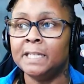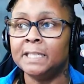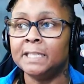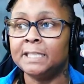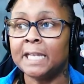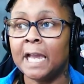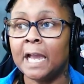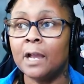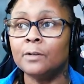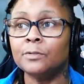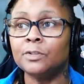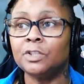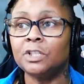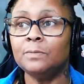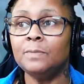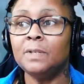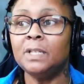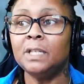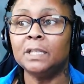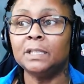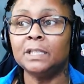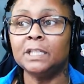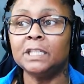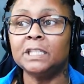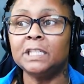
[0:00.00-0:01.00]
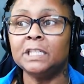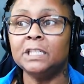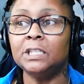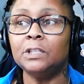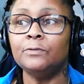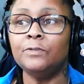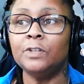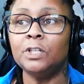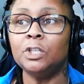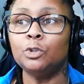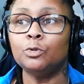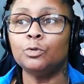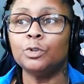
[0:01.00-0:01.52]
and it sounds to me that this
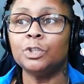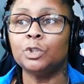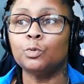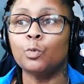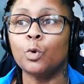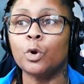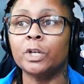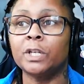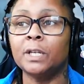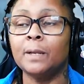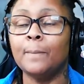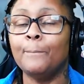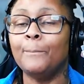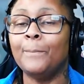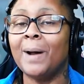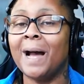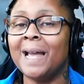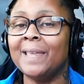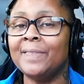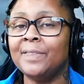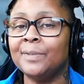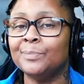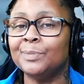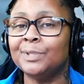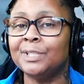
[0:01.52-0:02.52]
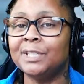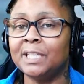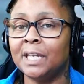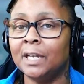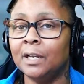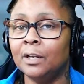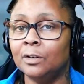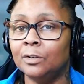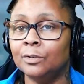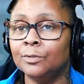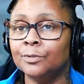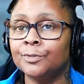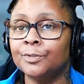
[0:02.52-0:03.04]
individual is working by
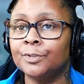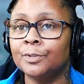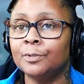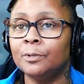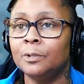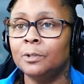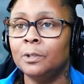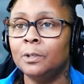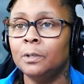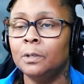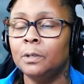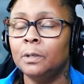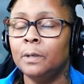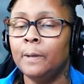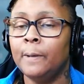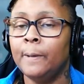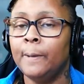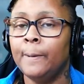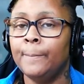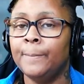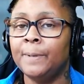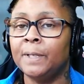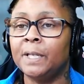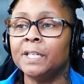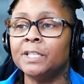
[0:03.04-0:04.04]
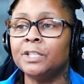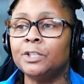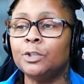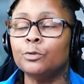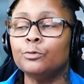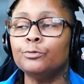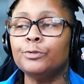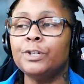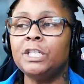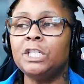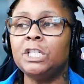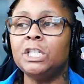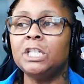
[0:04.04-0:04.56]
themselves because
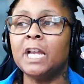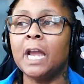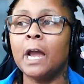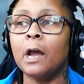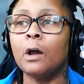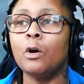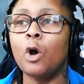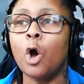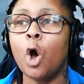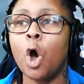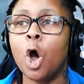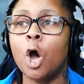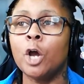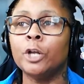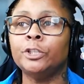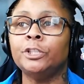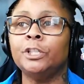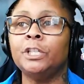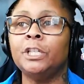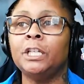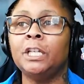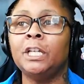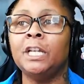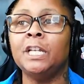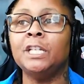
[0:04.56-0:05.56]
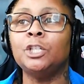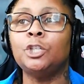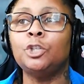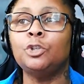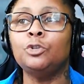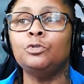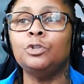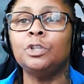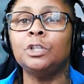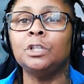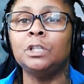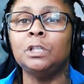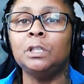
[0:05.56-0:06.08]
they're reaching out
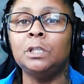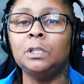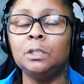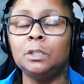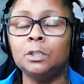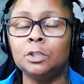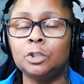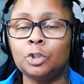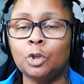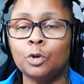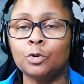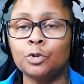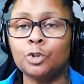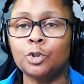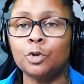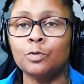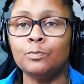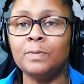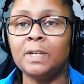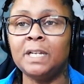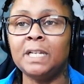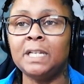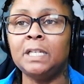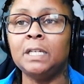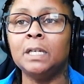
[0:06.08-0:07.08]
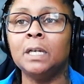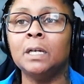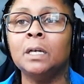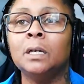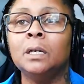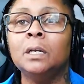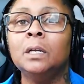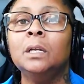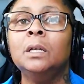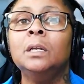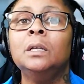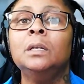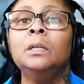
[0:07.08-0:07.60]
into the social
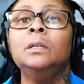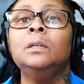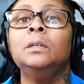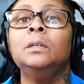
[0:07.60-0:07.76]
media